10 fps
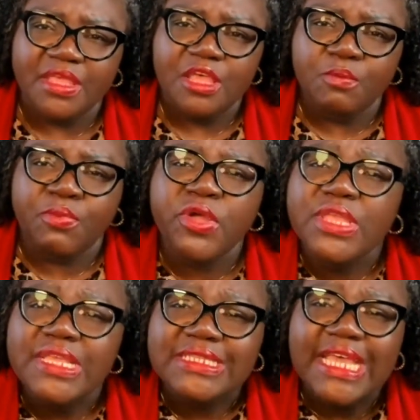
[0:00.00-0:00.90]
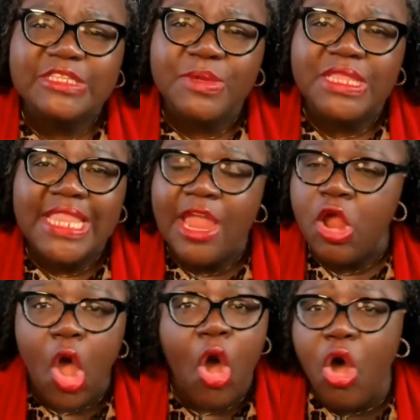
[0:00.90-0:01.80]
Brilliance has been
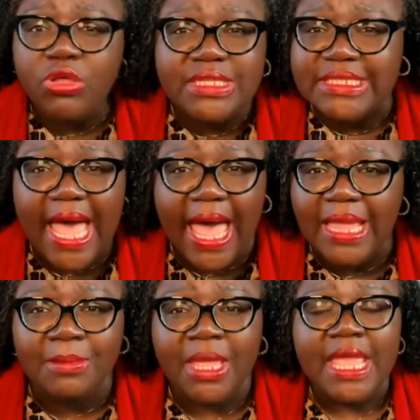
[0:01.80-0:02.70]
there all the time.